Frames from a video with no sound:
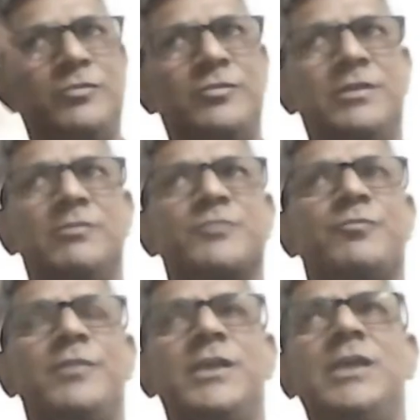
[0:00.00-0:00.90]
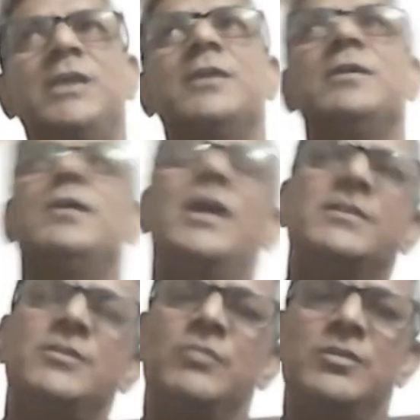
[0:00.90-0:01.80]
going to give us free?
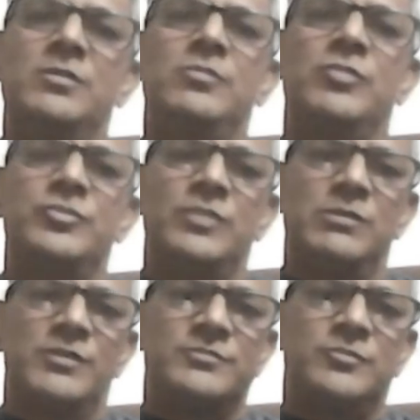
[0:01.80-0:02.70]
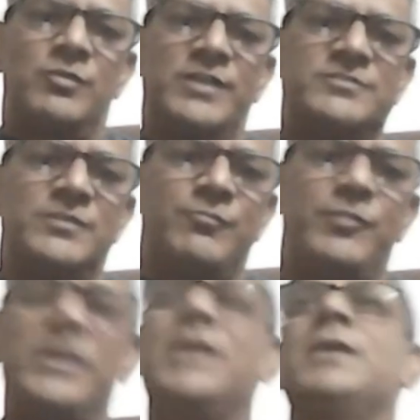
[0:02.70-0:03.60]
Are they going to give us Covaxin
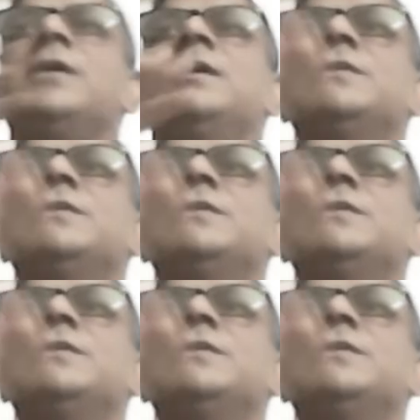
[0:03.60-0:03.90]
free?